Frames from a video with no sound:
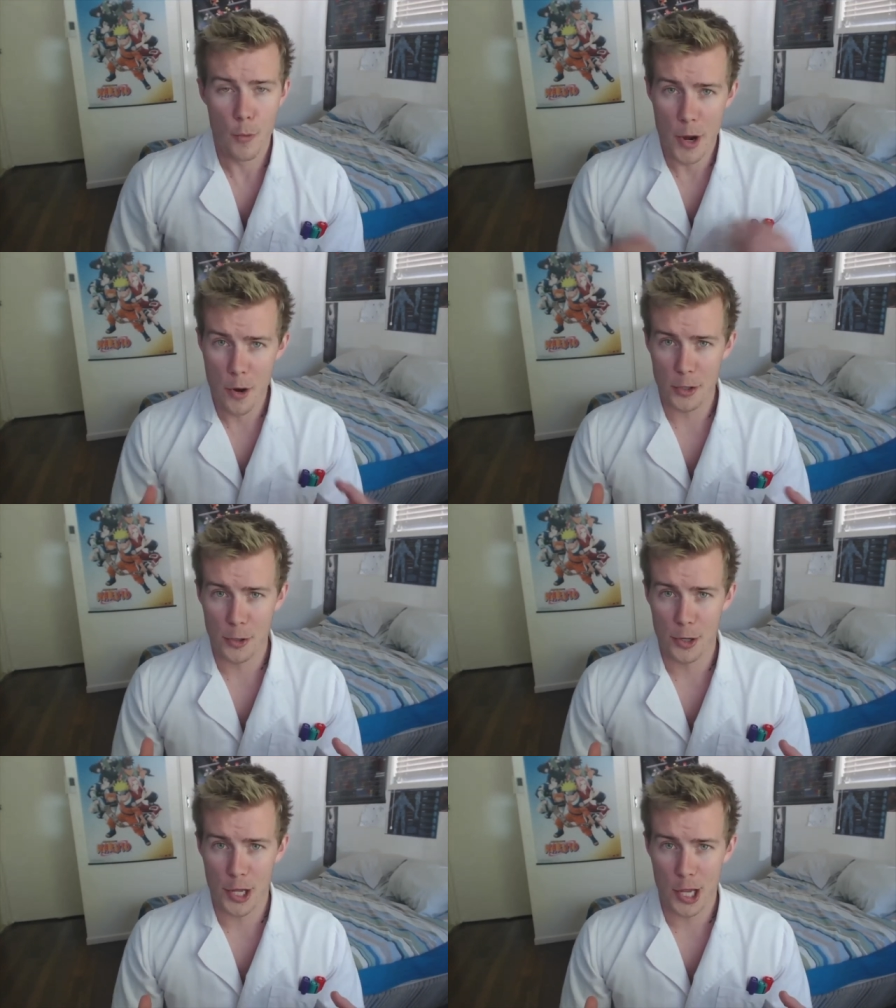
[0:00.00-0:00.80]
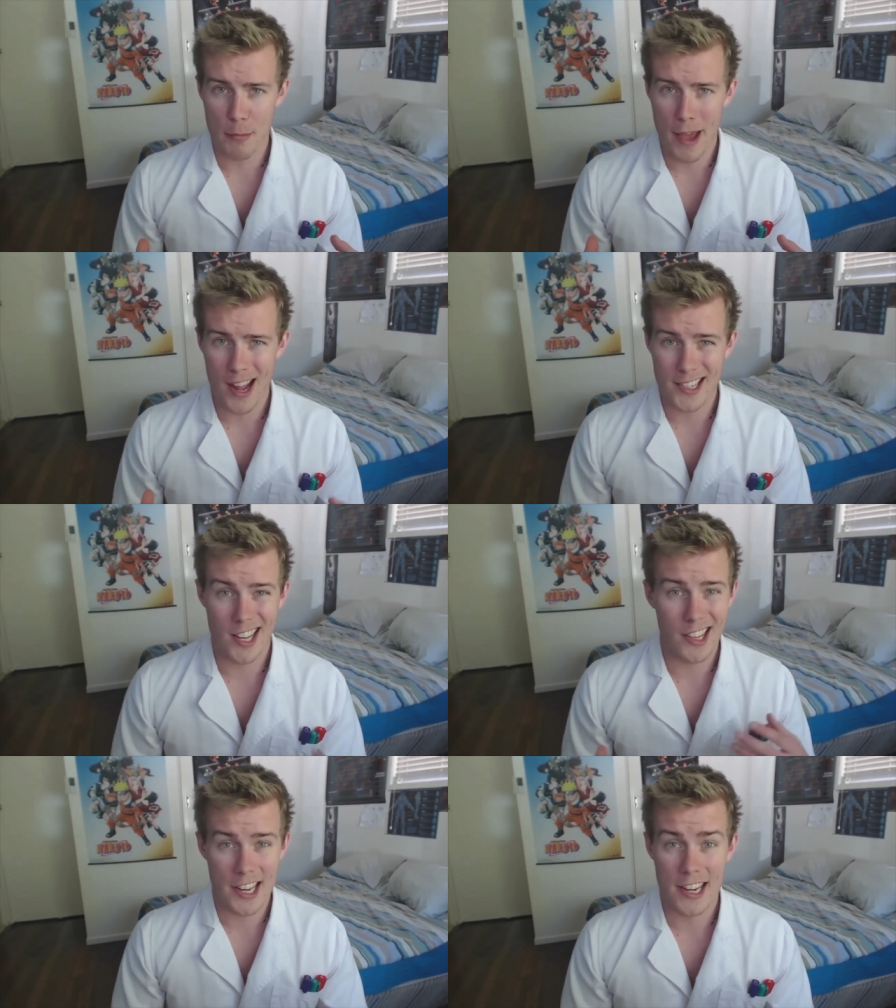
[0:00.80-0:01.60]
We're not talking about
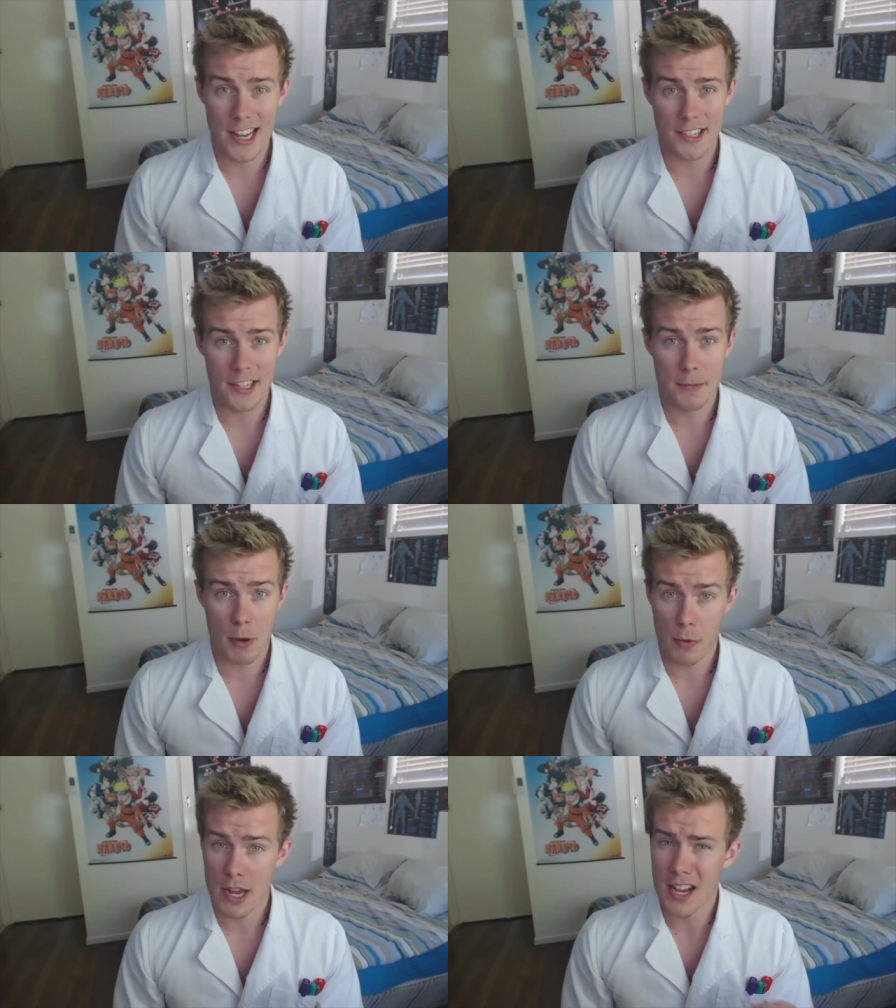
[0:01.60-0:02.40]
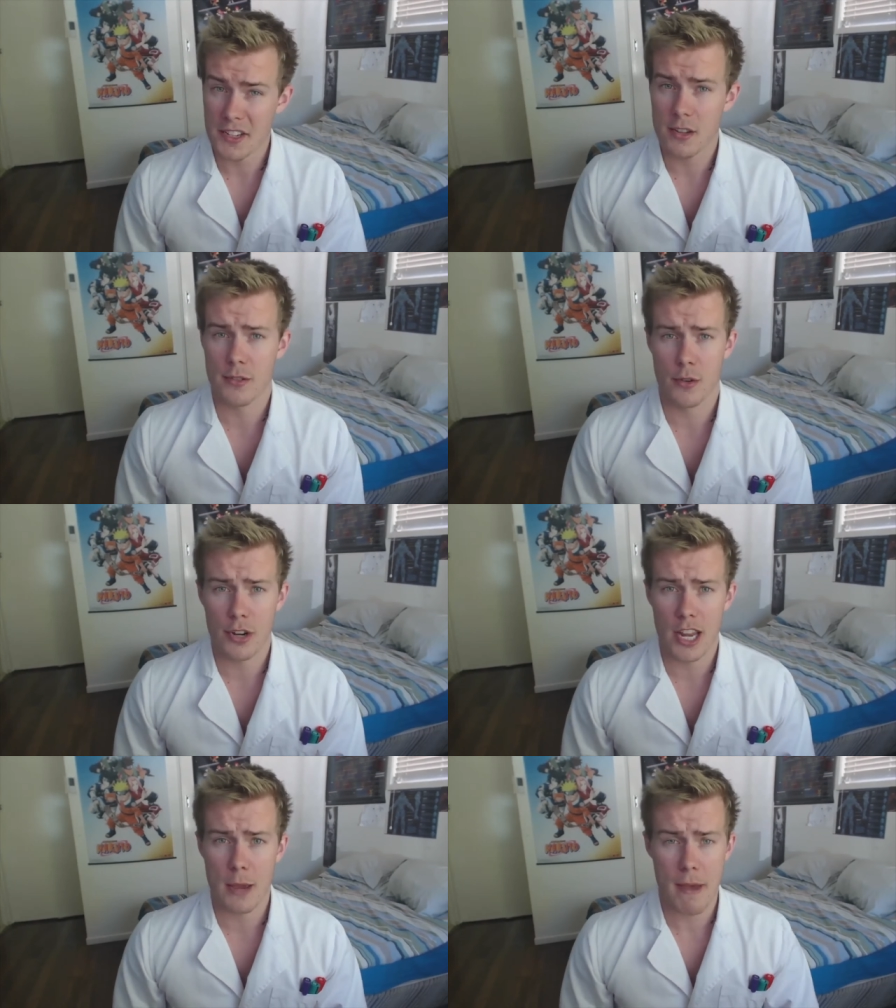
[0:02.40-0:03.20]
telekinesis, but we are still
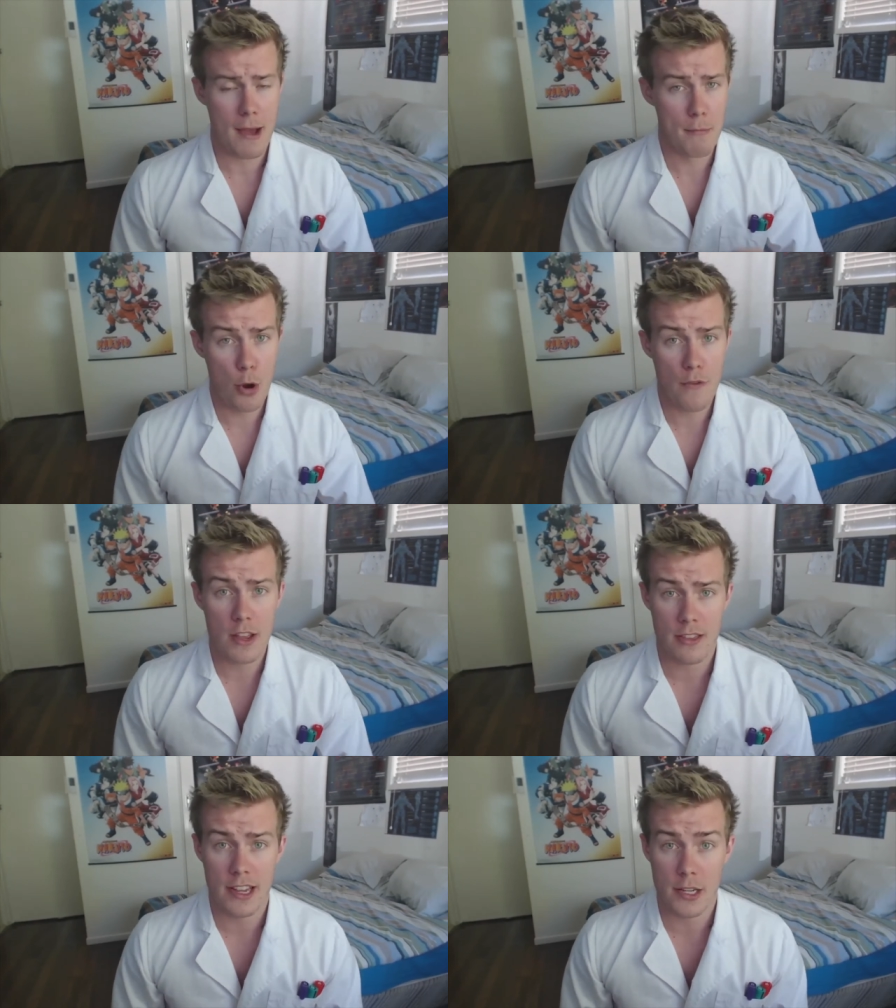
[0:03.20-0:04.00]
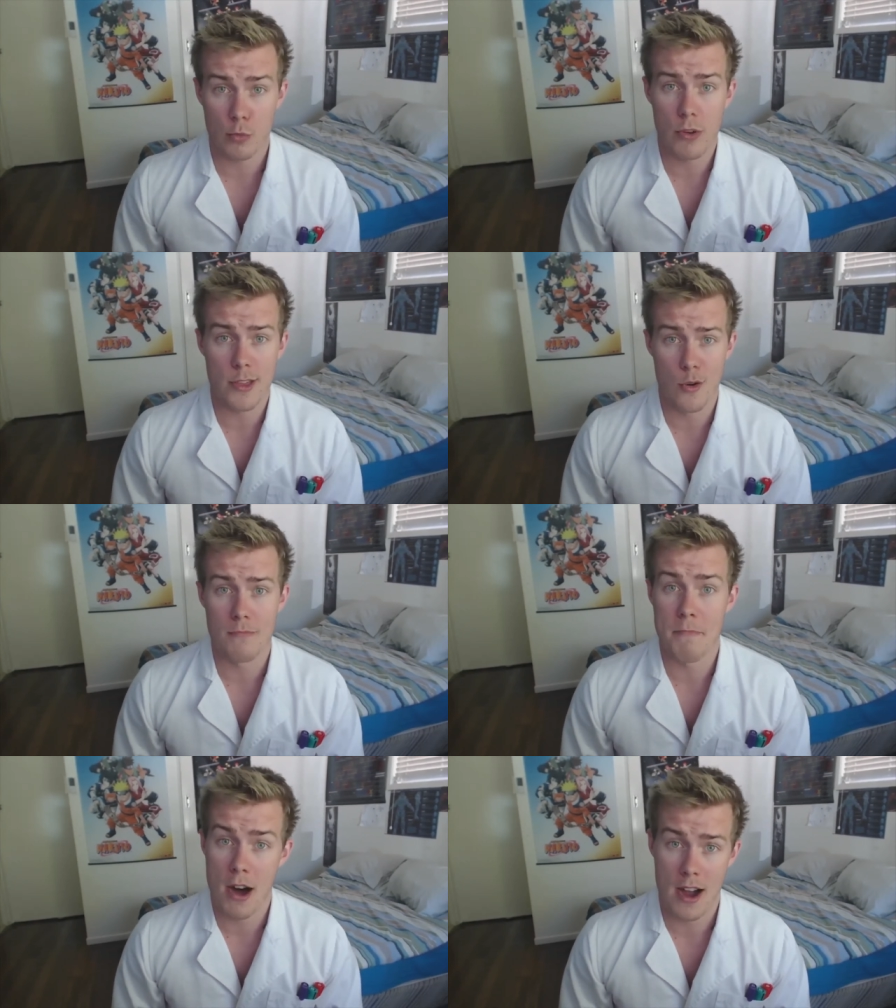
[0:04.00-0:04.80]
talking about moving things with your
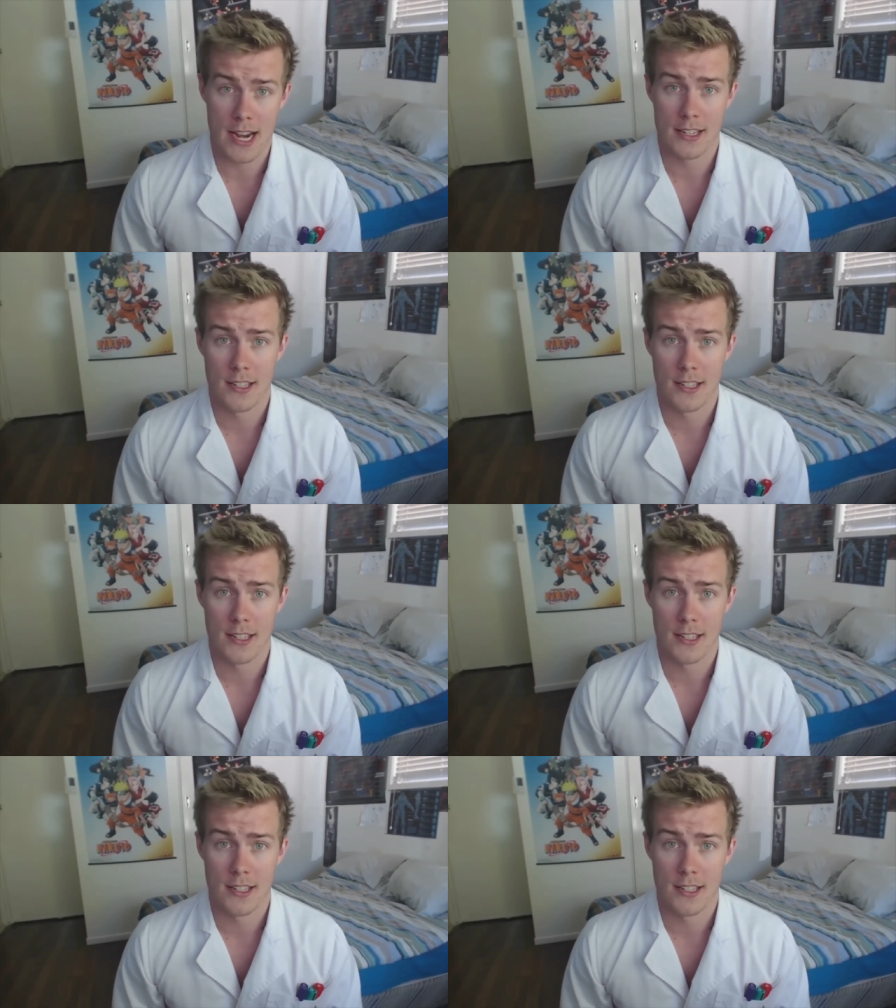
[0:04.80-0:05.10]
mind.